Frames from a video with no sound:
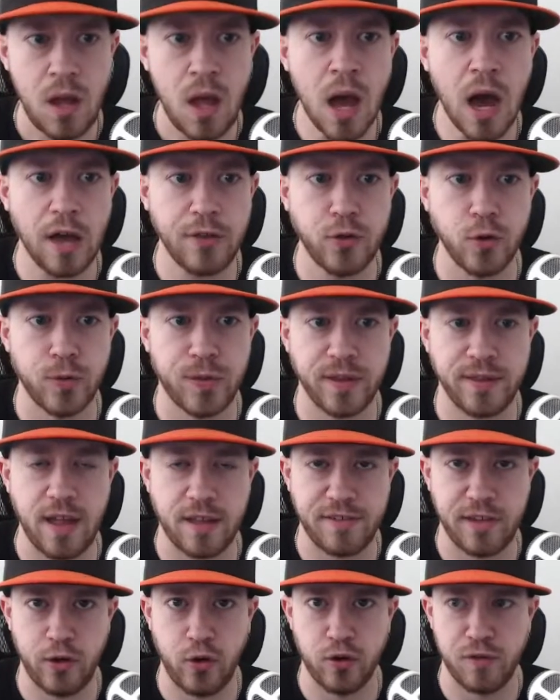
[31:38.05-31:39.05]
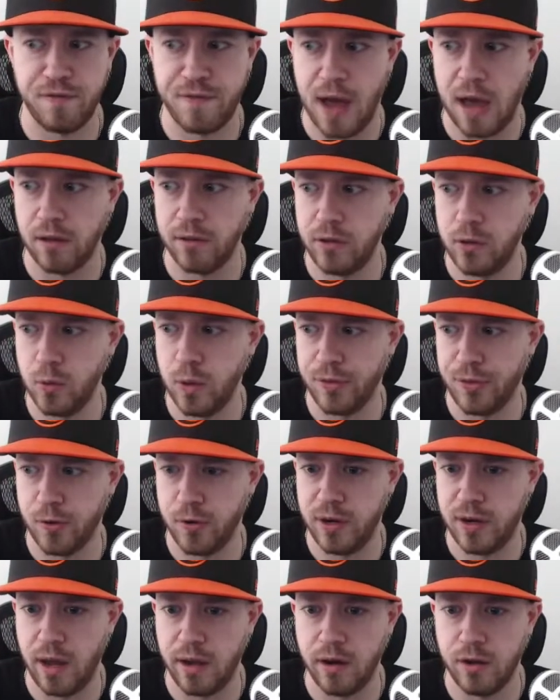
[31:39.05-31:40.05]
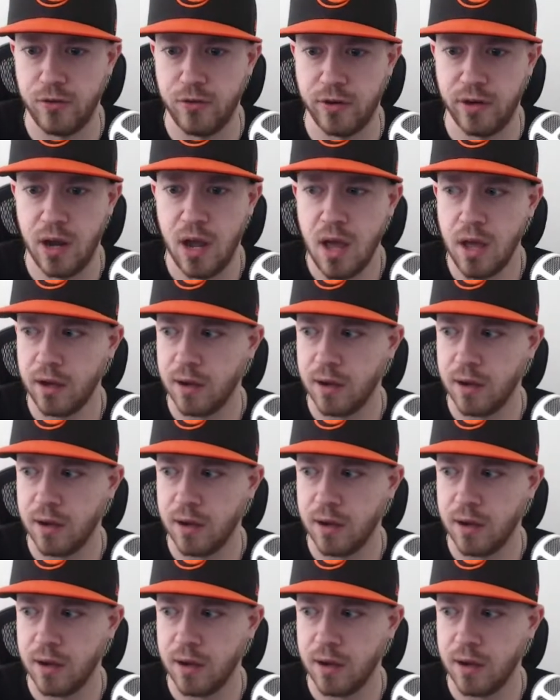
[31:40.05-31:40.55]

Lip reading: I do think that's a good value at 3,900.